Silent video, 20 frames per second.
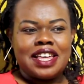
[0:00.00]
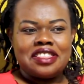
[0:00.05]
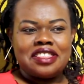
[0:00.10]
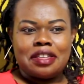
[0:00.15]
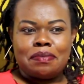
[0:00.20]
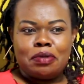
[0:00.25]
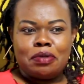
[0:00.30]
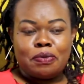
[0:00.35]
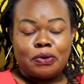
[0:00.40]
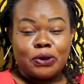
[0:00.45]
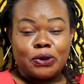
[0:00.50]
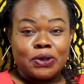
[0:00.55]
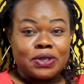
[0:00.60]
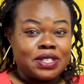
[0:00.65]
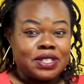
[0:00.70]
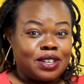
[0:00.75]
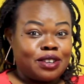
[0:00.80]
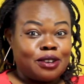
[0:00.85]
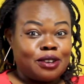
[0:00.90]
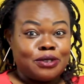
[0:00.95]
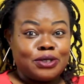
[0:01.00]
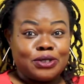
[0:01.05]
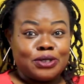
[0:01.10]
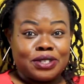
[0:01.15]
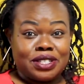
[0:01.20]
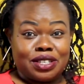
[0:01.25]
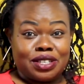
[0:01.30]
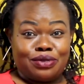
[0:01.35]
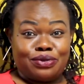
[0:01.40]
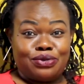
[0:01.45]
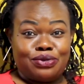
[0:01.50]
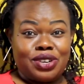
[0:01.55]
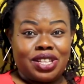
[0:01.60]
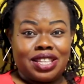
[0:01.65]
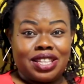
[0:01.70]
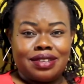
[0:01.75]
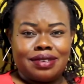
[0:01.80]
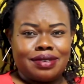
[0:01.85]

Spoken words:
The people you surround yourself with,